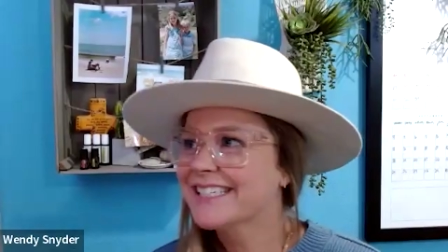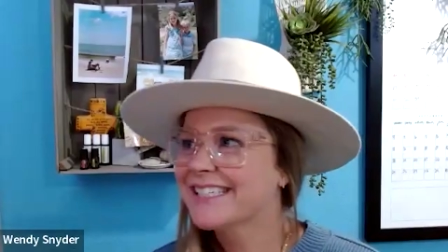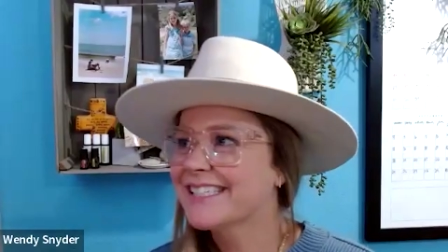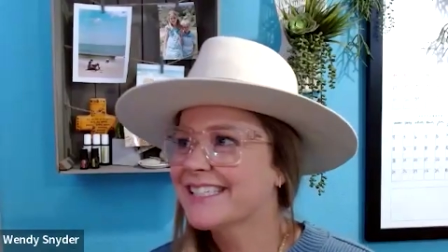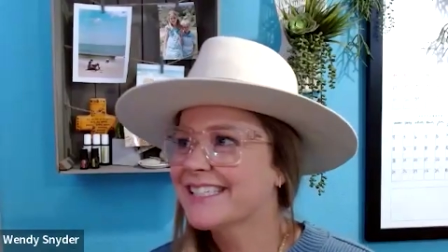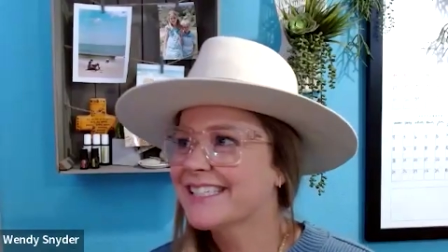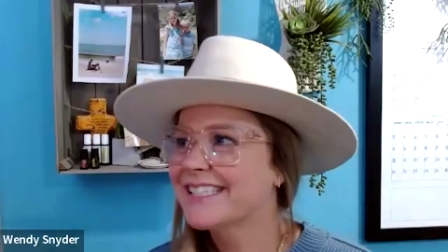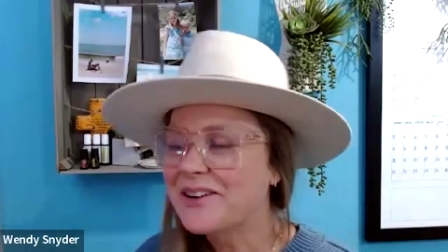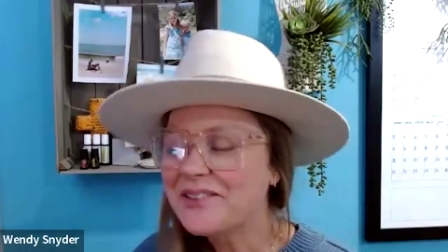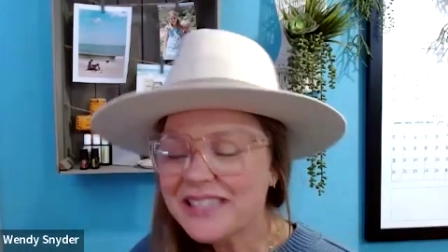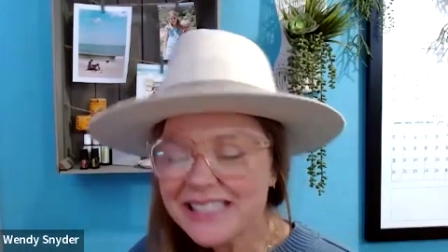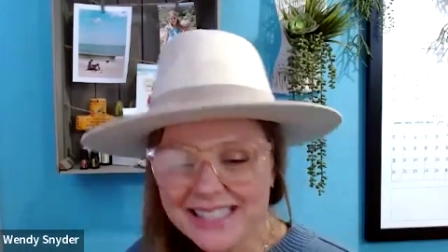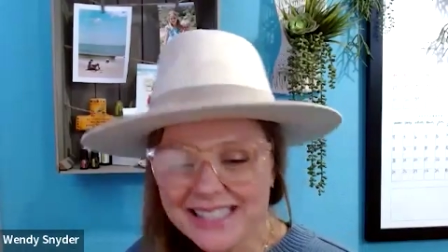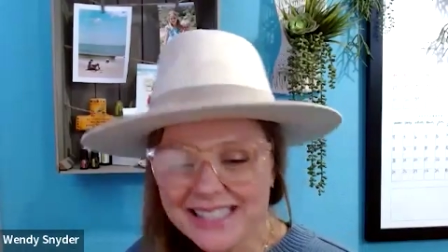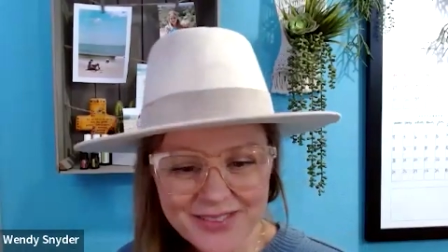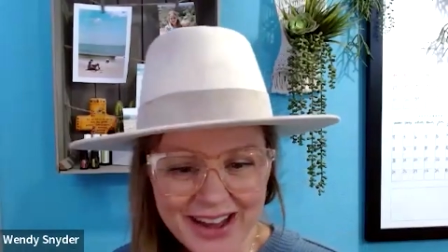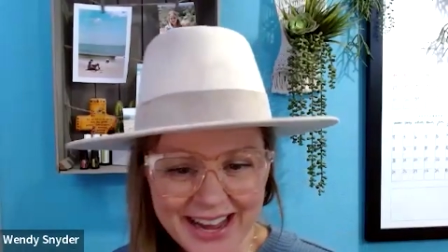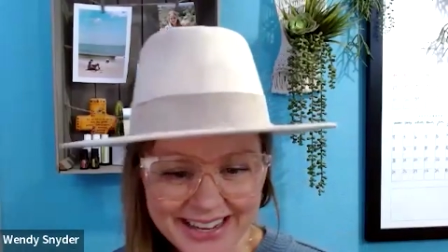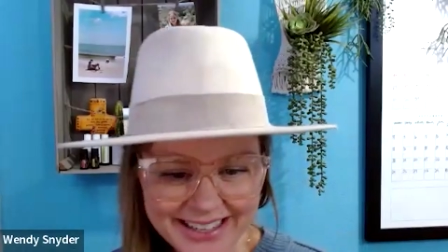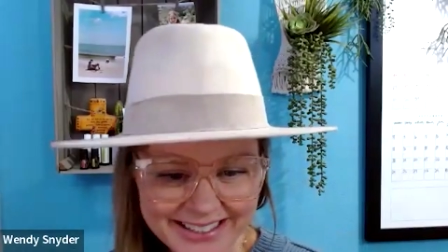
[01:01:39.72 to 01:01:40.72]
just so
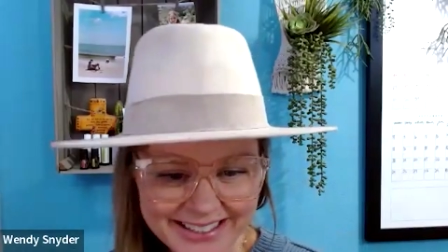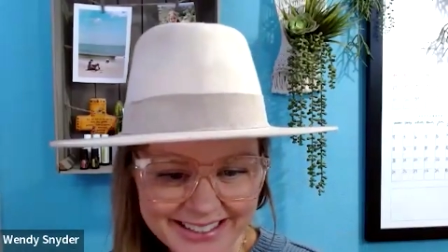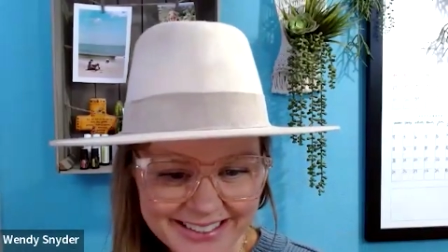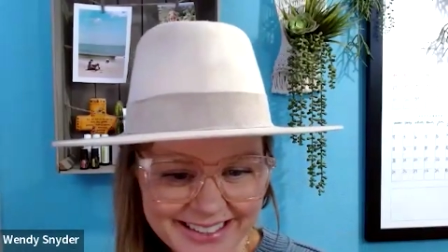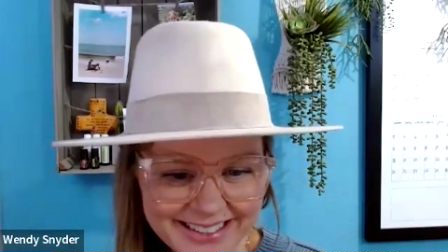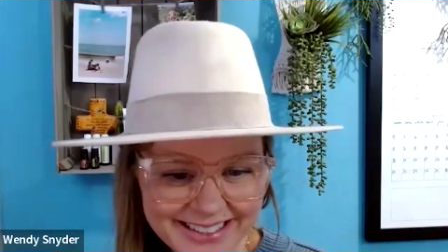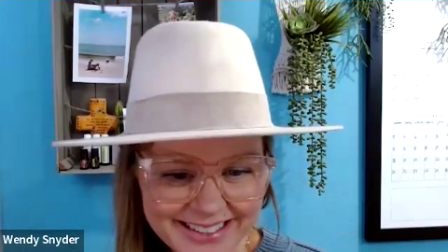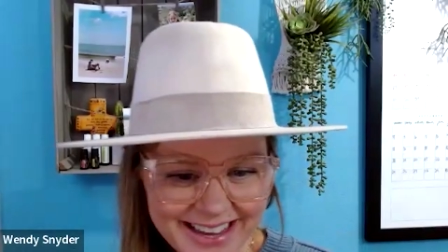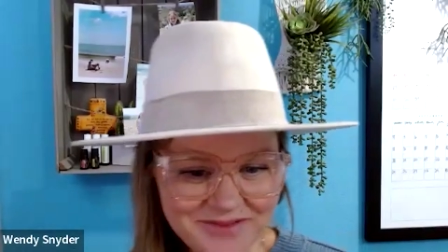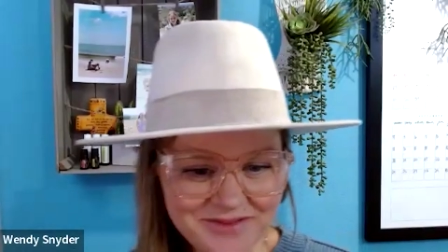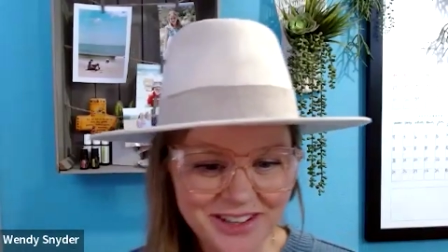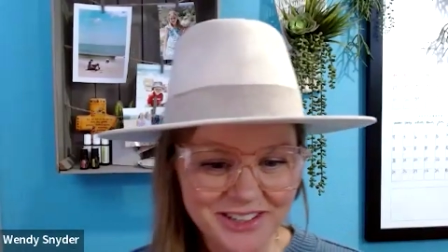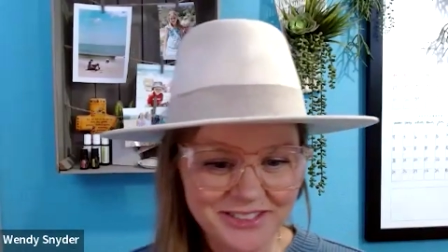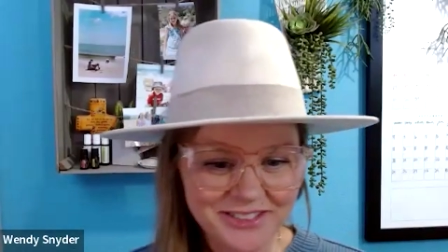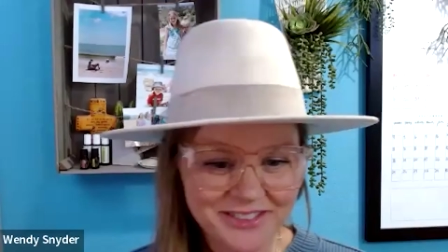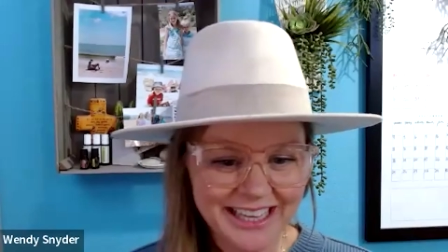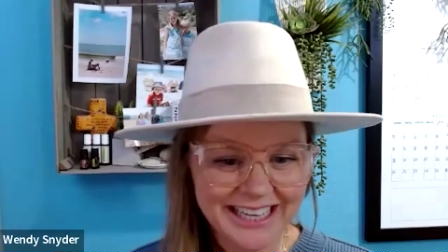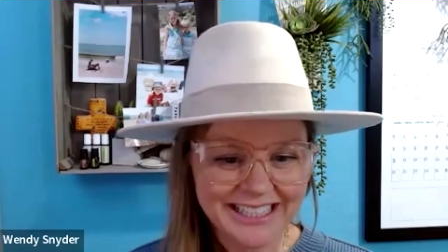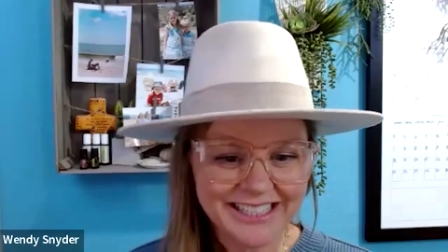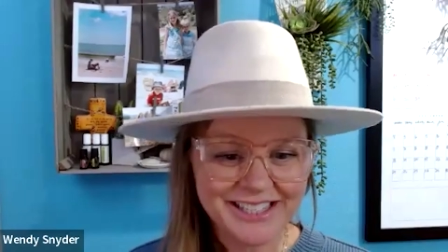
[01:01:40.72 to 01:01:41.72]
inspired and
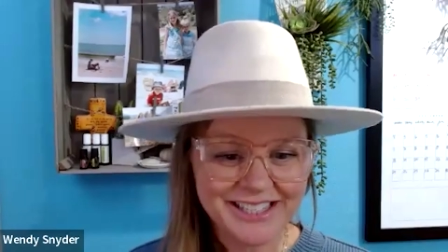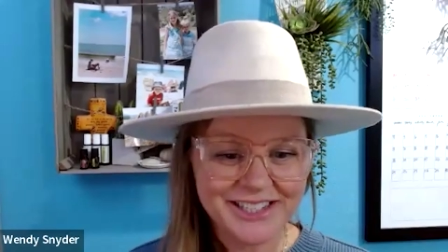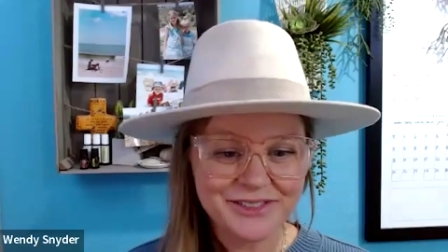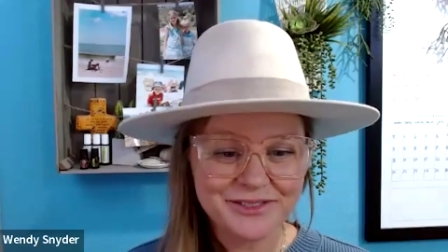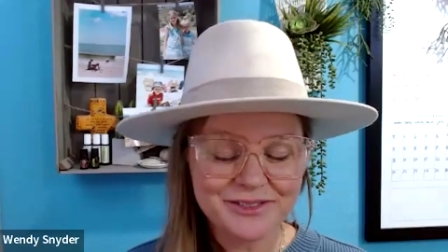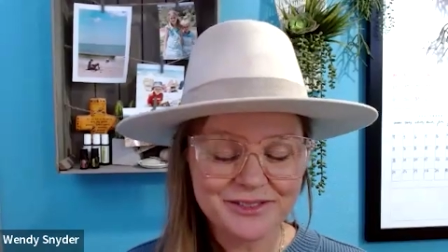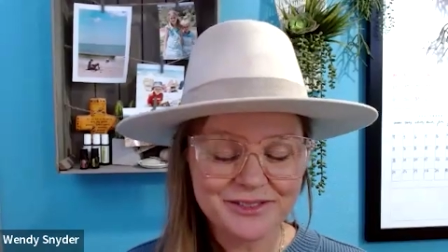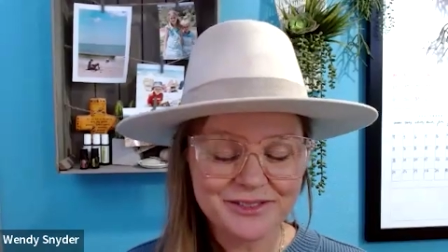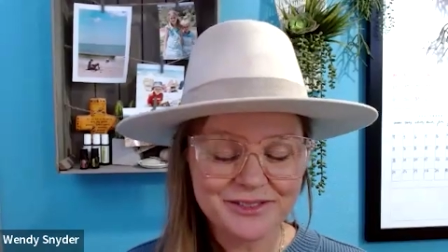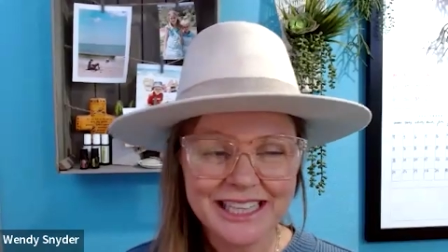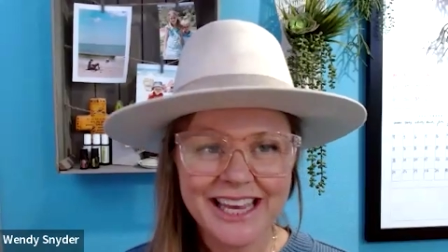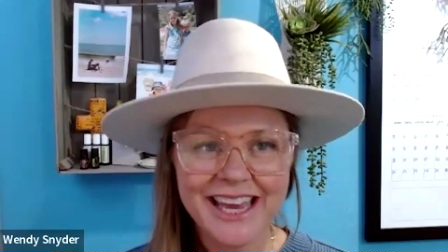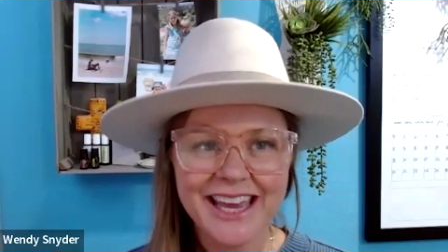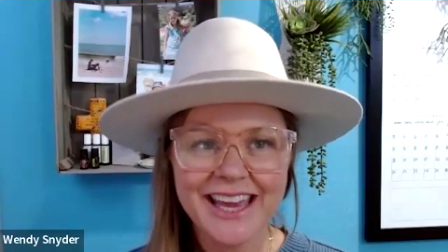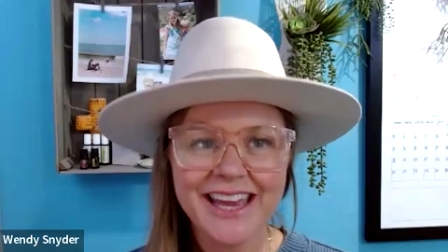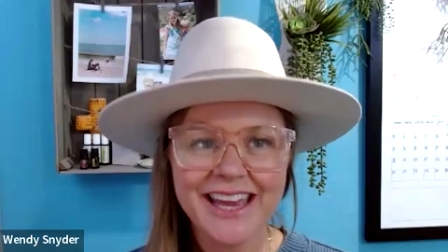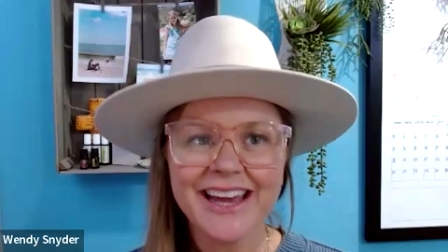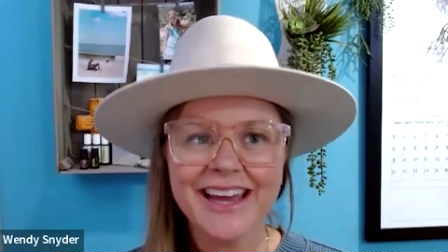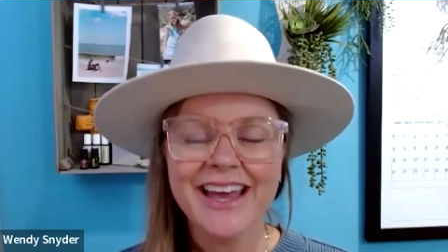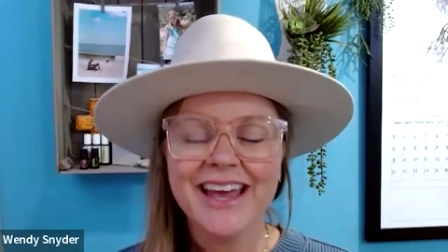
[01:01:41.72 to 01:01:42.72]
motivated to
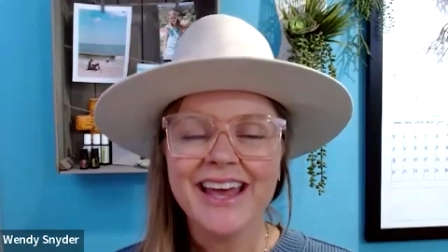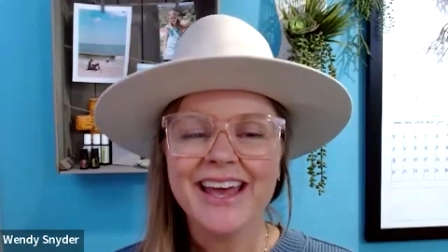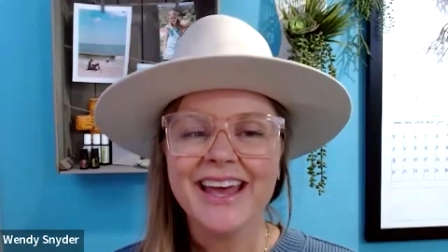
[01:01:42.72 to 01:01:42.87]
really,